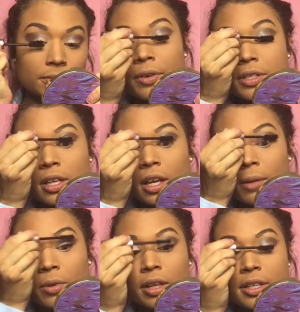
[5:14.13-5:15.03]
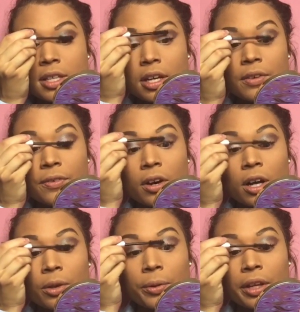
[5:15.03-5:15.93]
I was saying I'm really excited for
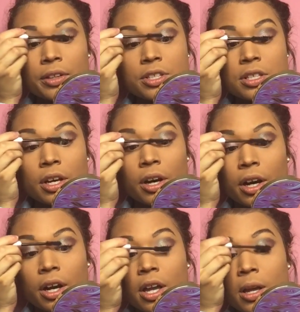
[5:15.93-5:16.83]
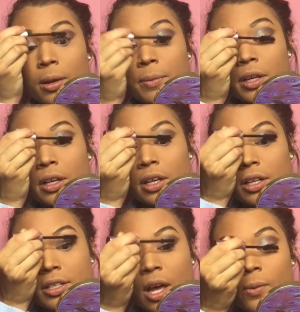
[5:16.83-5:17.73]
Halloween this year
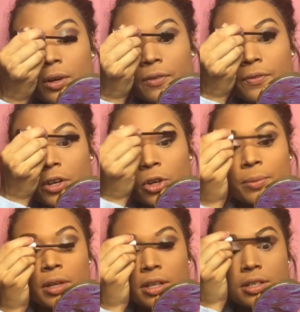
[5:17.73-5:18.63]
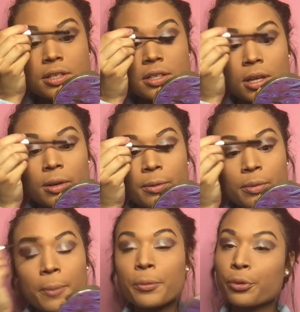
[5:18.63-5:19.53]
because I wanna film
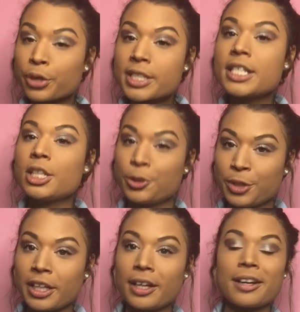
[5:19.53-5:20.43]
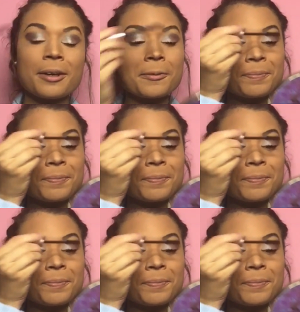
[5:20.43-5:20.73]
some pretty unique